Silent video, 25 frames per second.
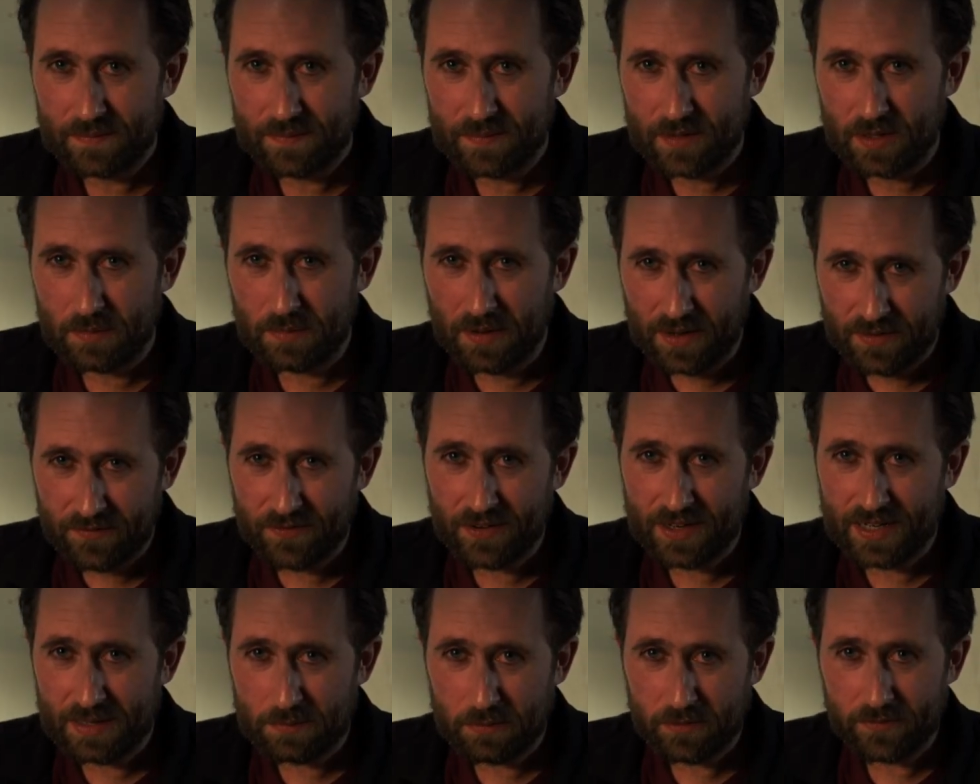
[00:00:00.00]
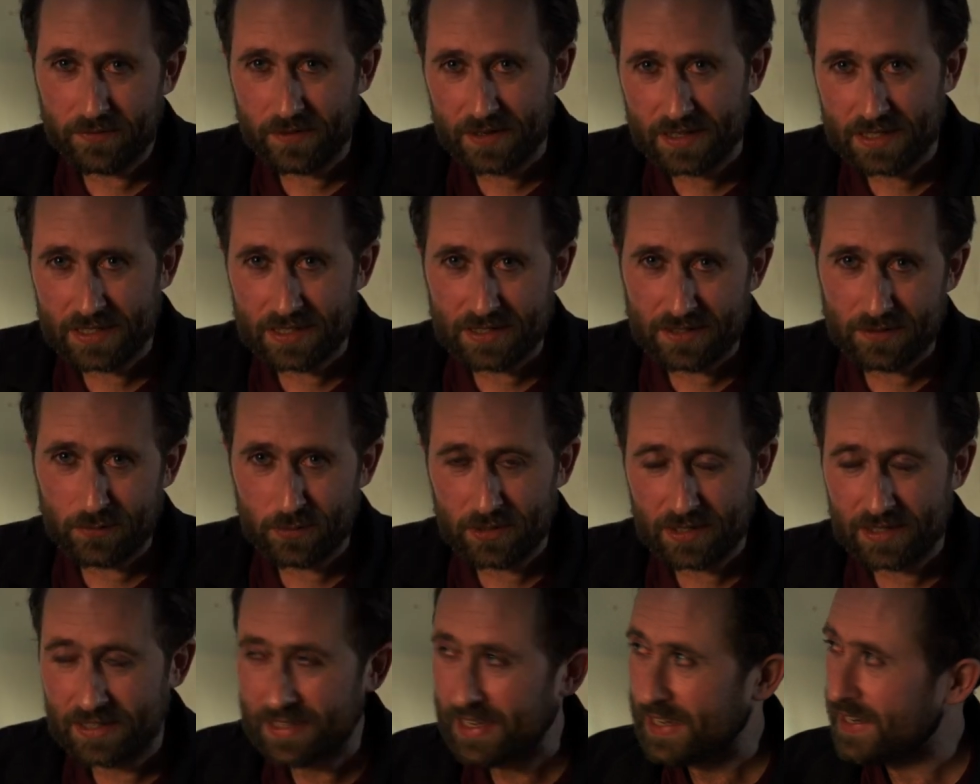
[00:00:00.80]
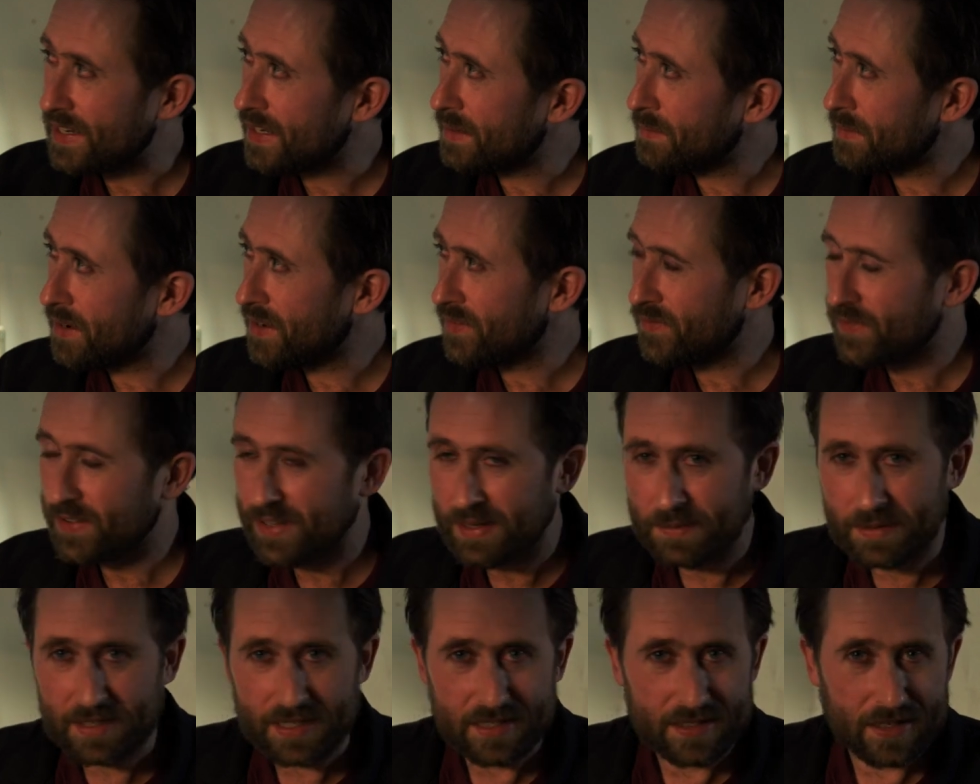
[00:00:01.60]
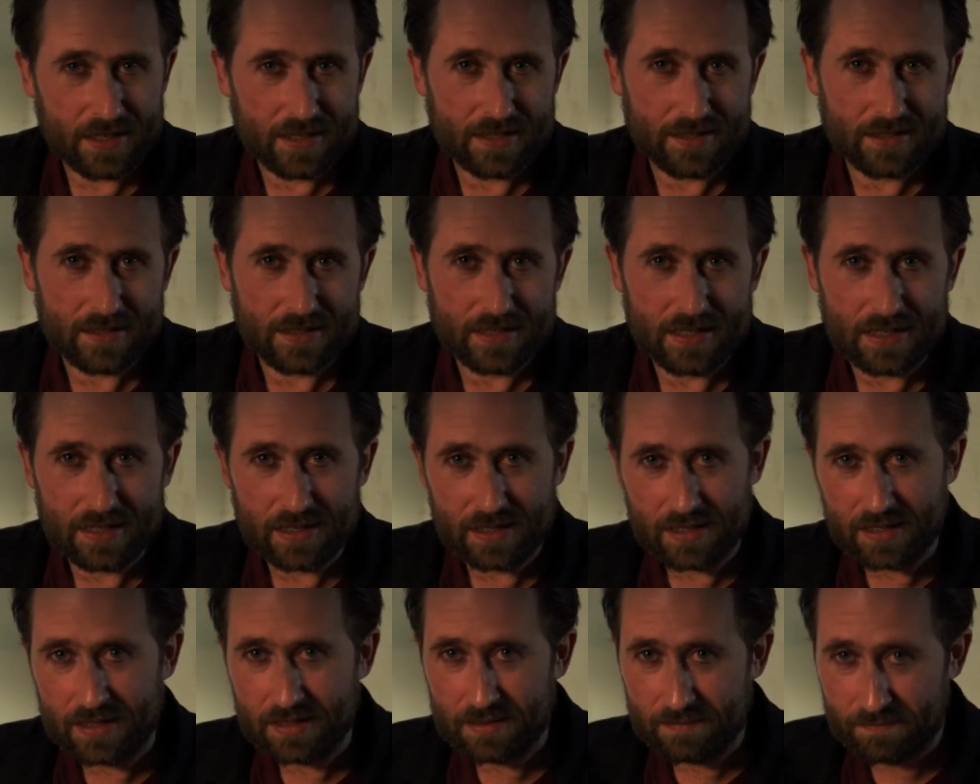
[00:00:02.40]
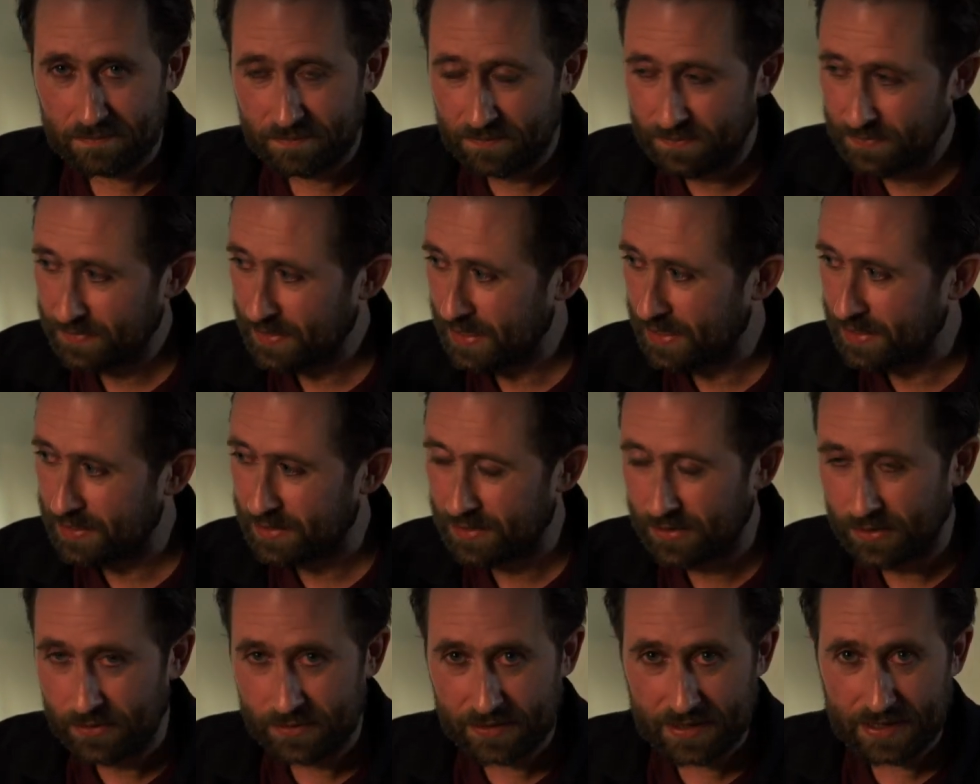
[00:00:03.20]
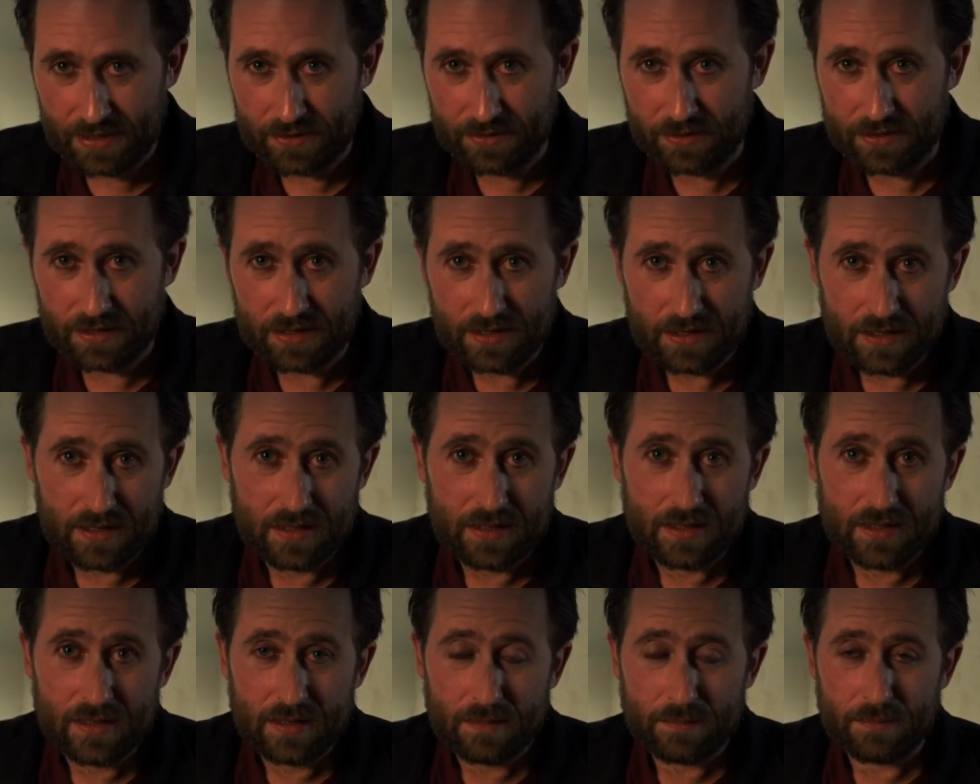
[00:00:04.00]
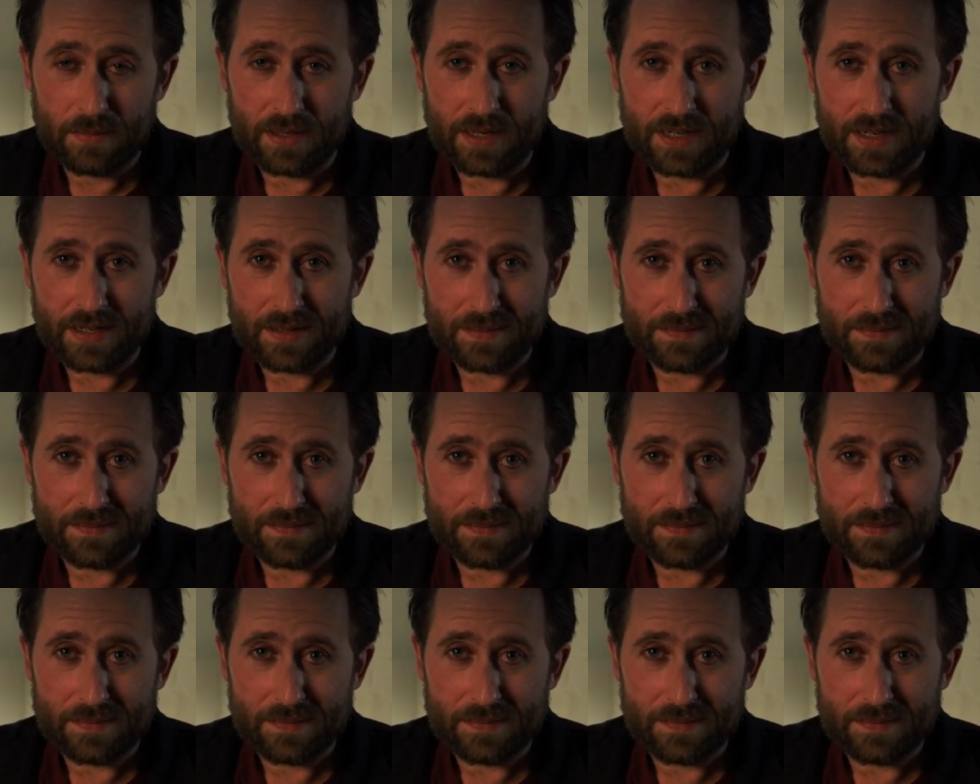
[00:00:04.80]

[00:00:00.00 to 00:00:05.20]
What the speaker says: You might find imperfections when you scan it. You might find a bit of dust in it. You're going to edit those out. But